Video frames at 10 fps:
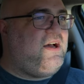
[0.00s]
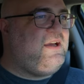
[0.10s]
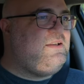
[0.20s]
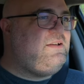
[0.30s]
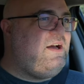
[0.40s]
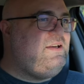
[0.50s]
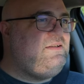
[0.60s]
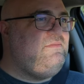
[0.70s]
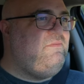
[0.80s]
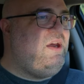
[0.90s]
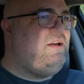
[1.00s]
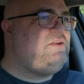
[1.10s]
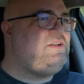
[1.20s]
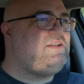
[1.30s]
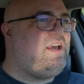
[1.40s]
I I
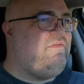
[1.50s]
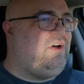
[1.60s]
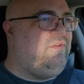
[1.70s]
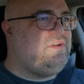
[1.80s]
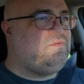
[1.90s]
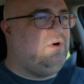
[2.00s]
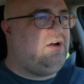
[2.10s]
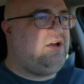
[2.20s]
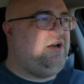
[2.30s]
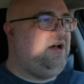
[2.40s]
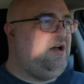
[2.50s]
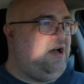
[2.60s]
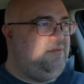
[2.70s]
managed to save all this work, and uh,